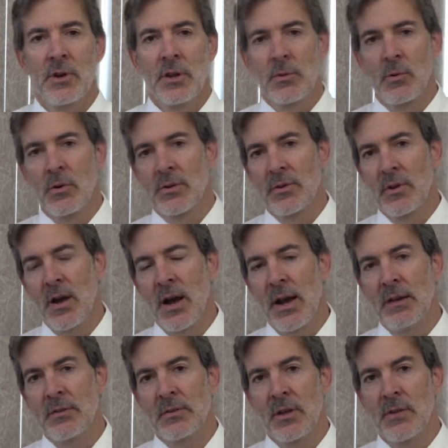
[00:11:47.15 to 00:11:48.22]
in other words, the
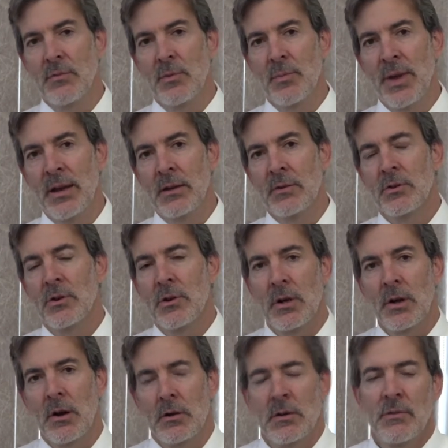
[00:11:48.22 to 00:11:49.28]
highest level manager
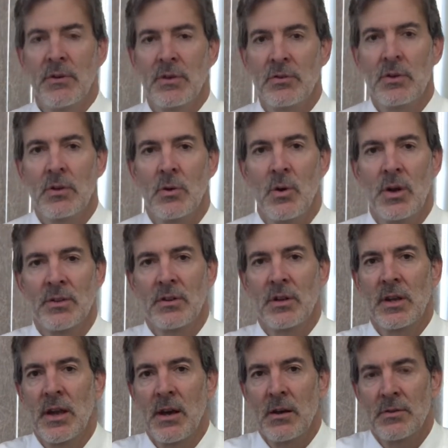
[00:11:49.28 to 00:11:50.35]
at our division at
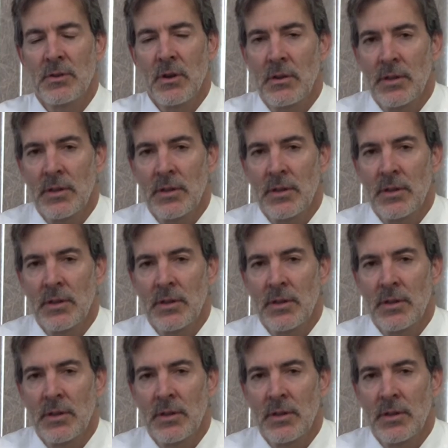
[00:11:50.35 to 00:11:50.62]
Westinghouse,